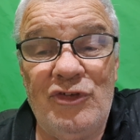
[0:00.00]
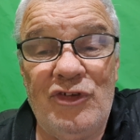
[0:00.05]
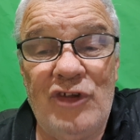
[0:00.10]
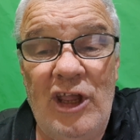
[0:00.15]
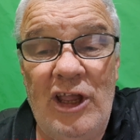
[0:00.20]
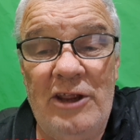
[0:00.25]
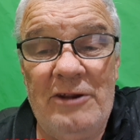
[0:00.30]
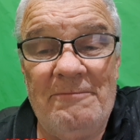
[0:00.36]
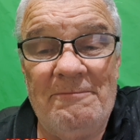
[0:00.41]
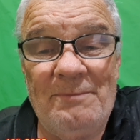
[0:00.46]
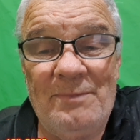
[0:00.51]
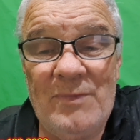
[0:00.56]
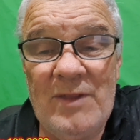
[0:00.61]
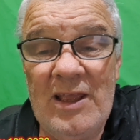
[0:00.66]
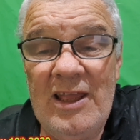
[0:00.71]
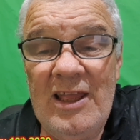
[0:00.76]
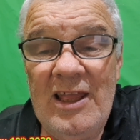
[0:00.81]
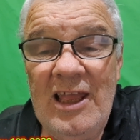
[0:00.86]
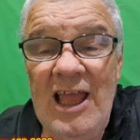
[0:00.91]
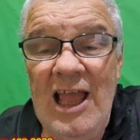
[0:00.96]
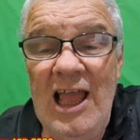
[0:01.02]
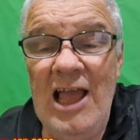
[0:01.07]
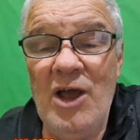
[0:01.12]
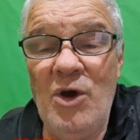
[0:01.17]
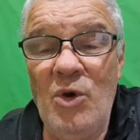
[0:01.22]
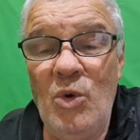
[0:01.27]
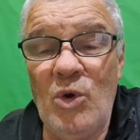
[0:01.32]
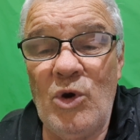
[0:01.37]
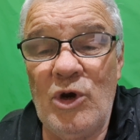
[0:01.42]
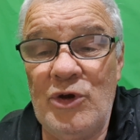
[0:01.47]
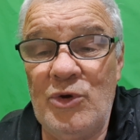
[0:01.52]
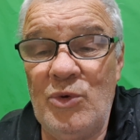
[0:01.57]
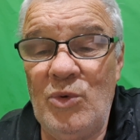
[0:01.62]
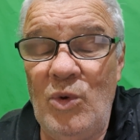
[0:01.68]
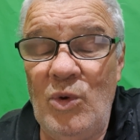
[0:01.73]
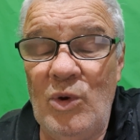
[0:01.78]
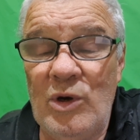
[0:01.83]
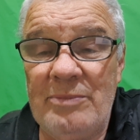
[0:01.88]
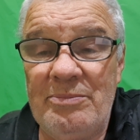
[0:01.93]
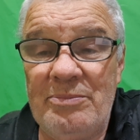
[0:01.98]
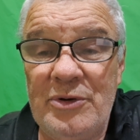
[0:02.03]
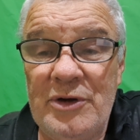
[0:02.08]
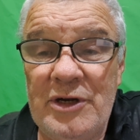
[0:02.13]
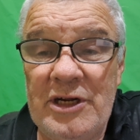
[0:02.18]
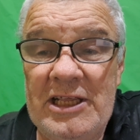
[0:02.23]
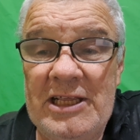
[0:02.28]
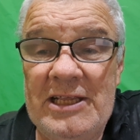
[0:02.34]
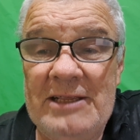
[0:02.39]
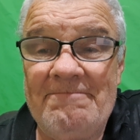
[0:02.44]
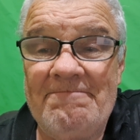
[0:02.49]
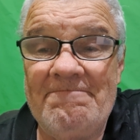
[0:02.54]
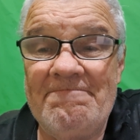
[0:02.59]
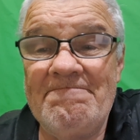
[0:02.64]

So, uh, all in all, a pretty